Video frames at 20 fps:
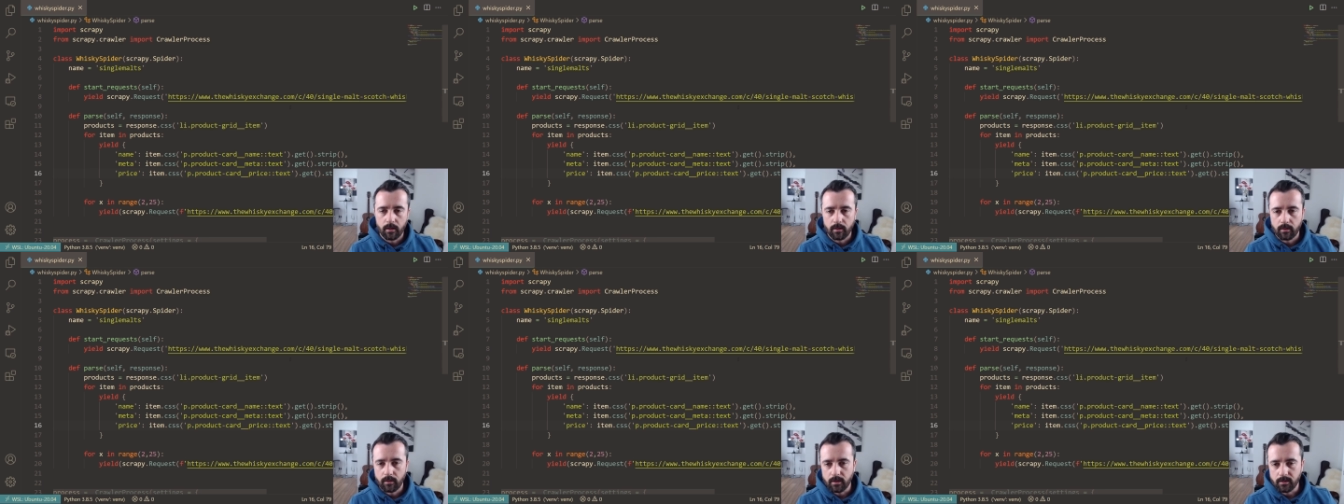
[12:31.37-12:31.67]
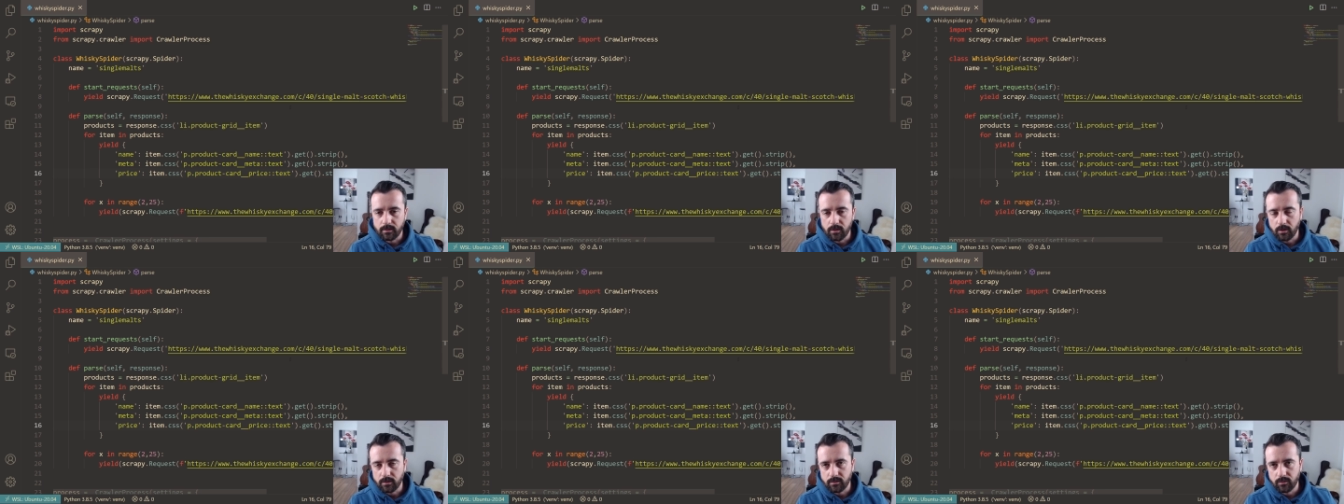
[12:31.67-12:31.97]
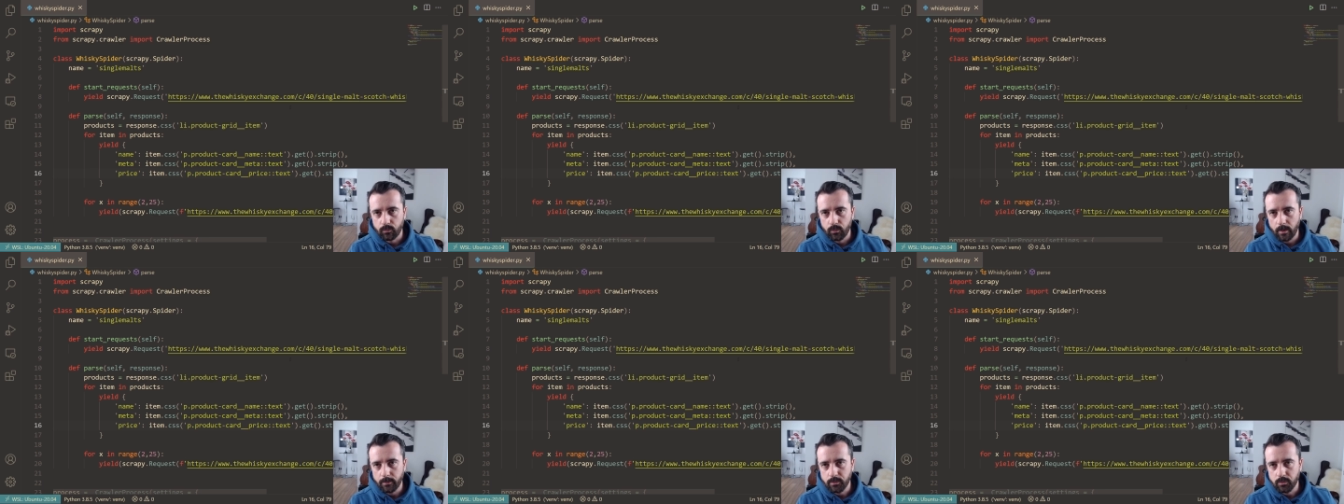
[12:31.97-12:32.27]
There's lots
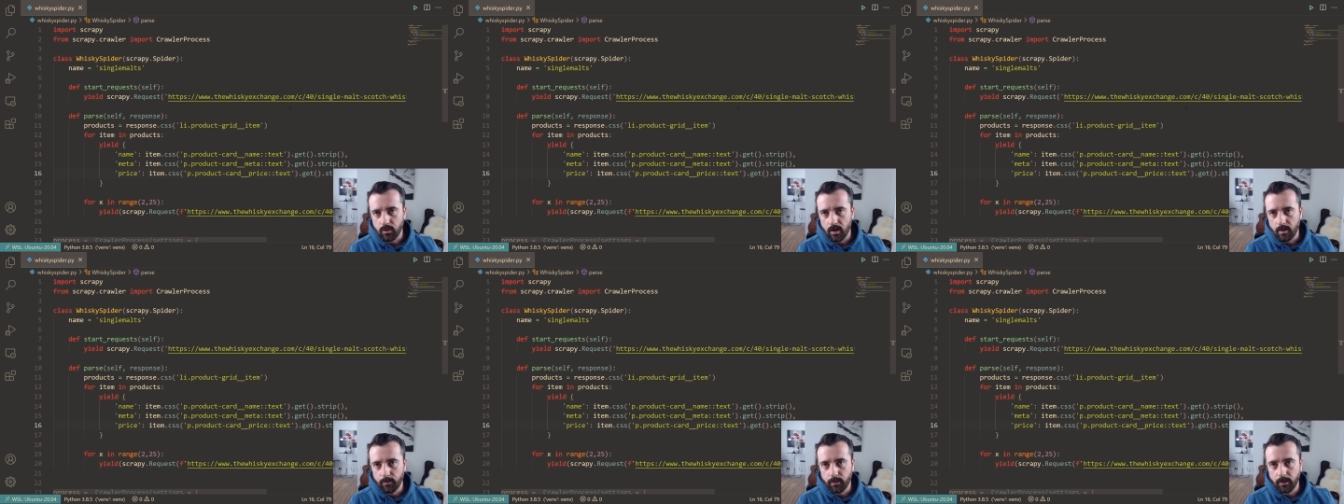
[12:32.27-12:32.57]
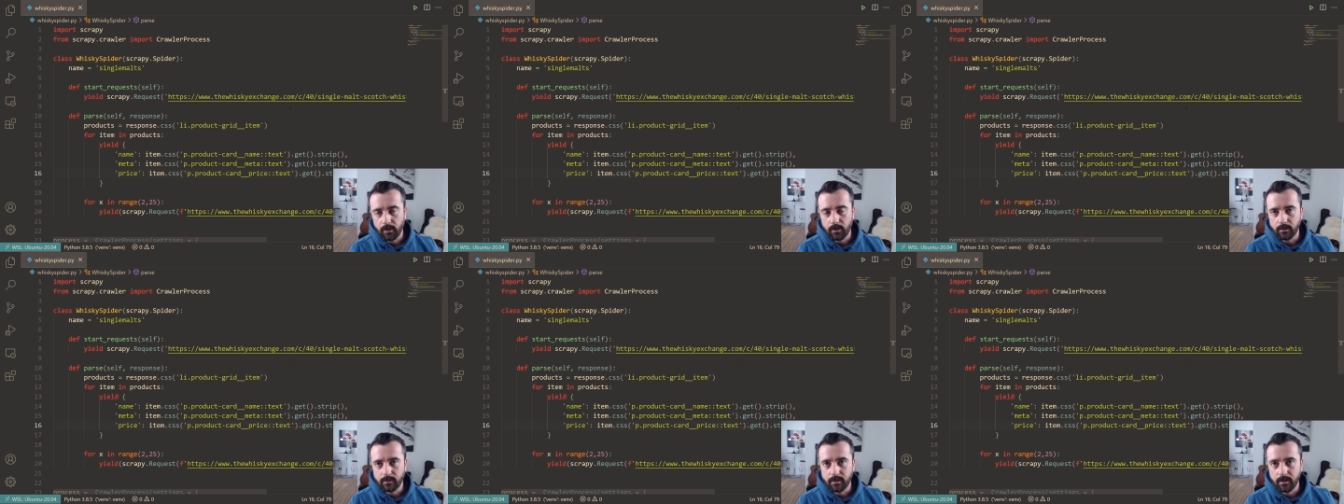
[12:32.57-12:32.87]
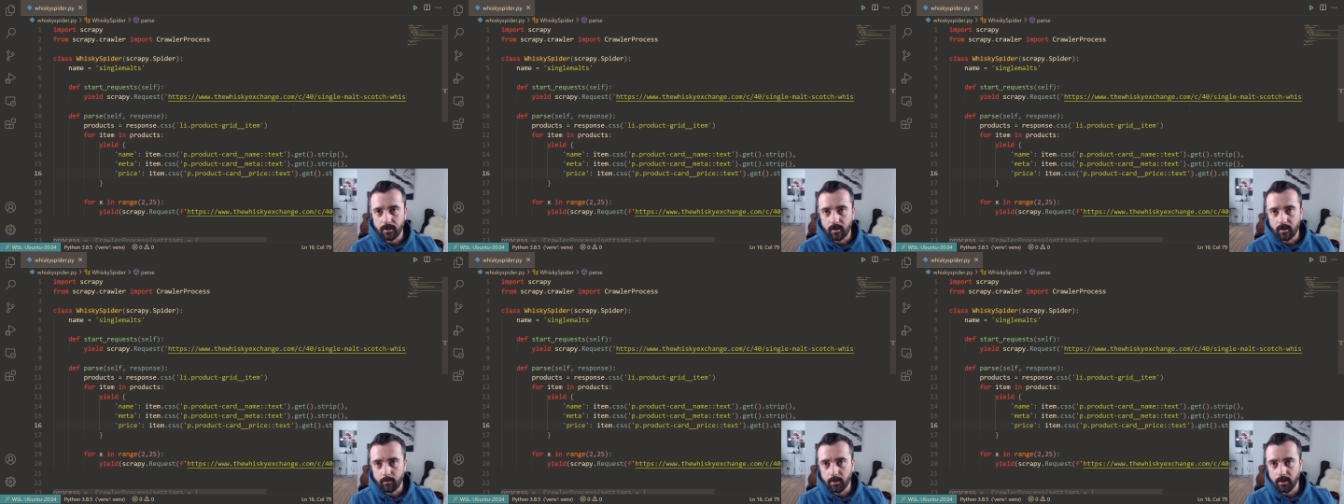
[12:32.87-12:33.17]
of web scraping
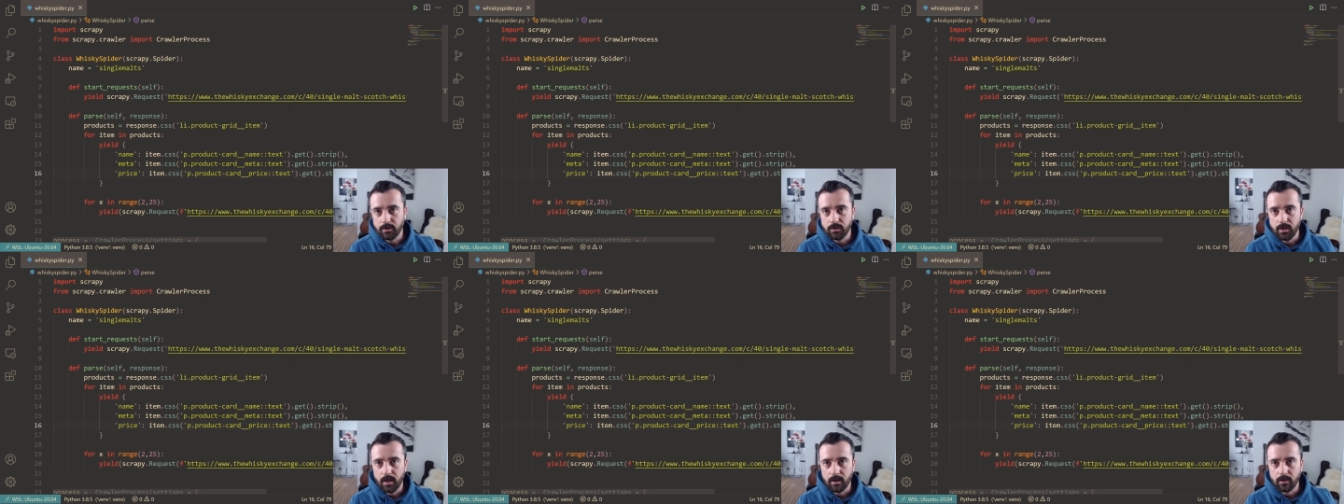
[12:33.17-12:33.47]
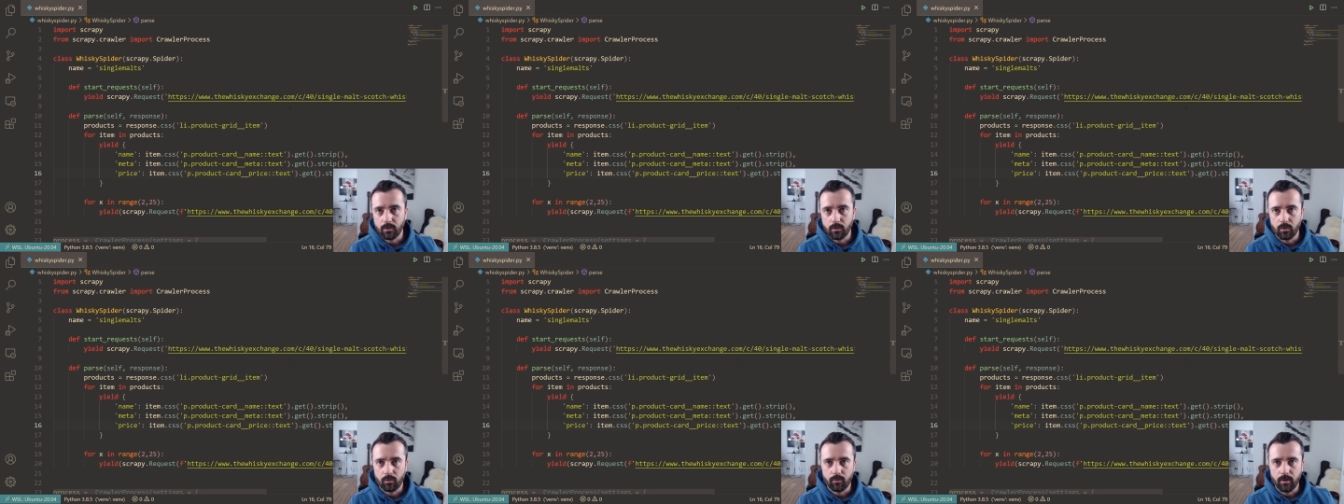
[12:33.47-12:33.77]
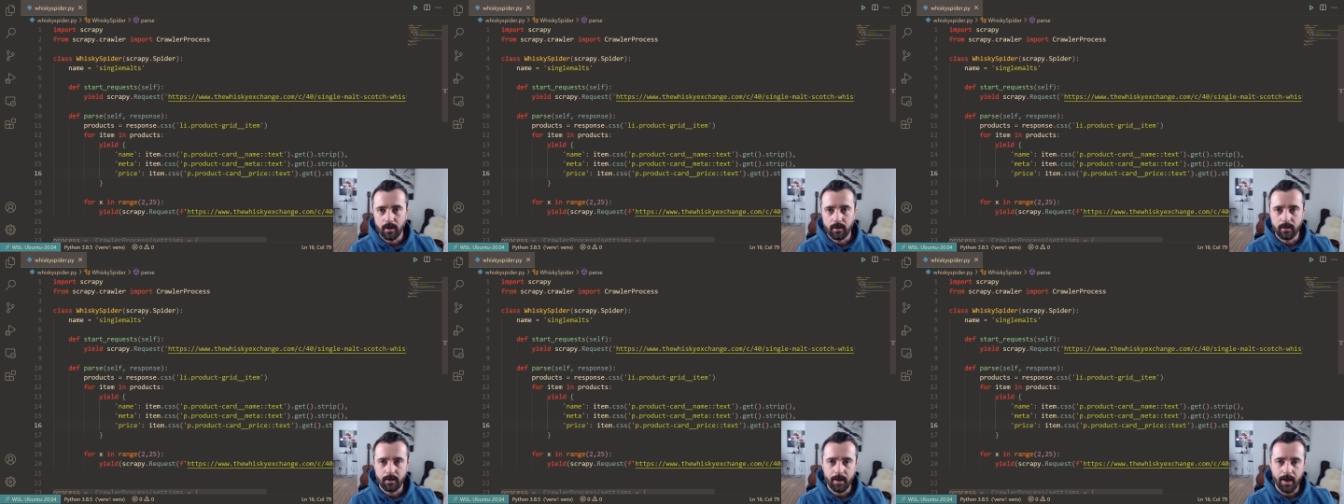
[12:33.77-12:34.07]
content on my channel
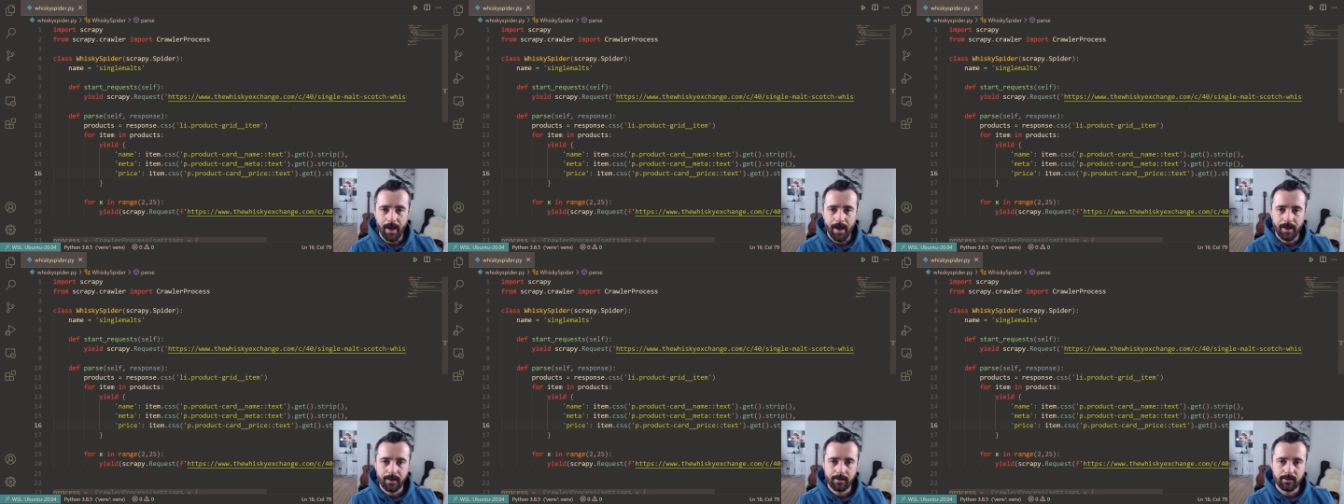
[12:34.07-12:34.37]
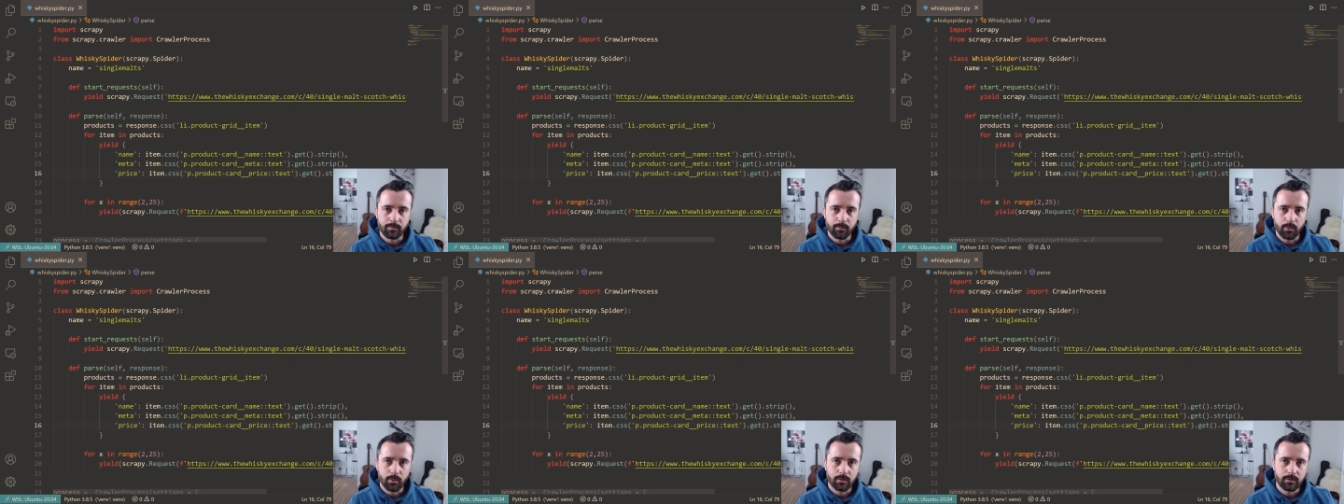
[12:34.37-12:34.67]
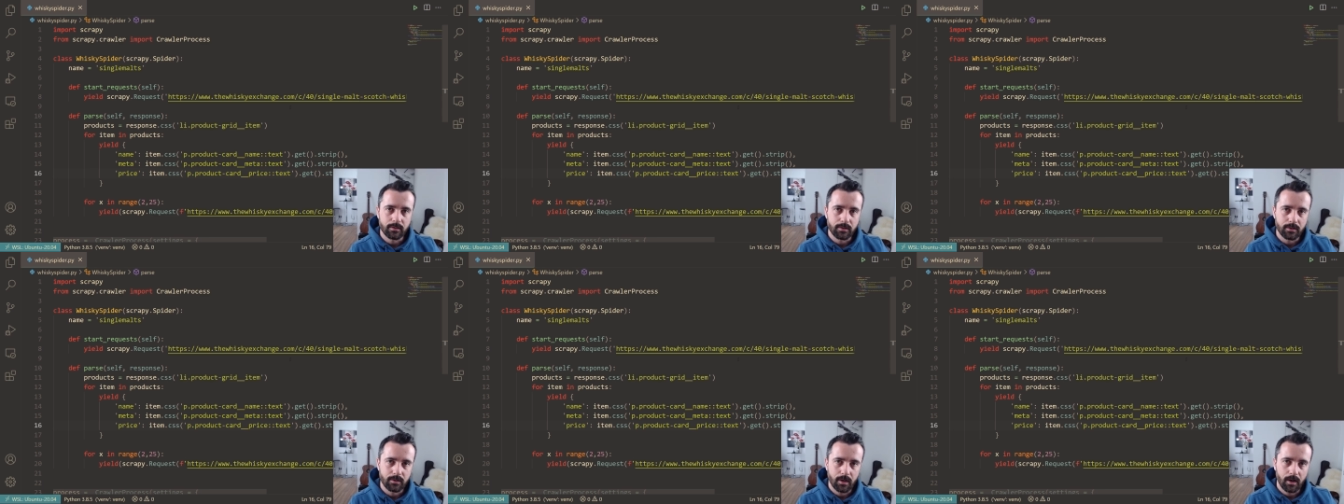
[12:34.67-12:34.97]
already and more
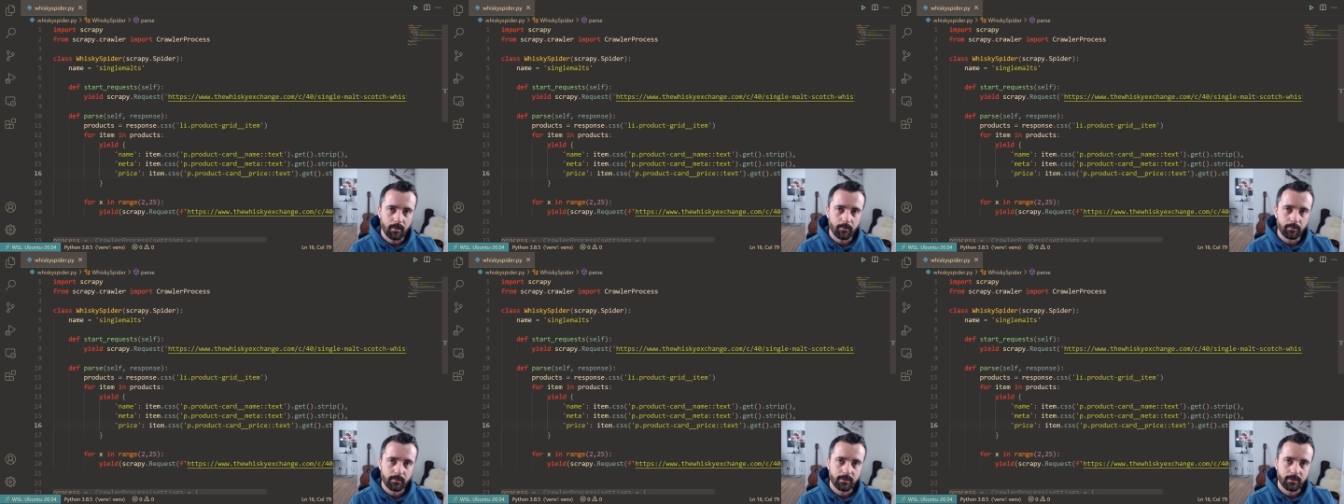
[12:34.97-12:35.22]
to come.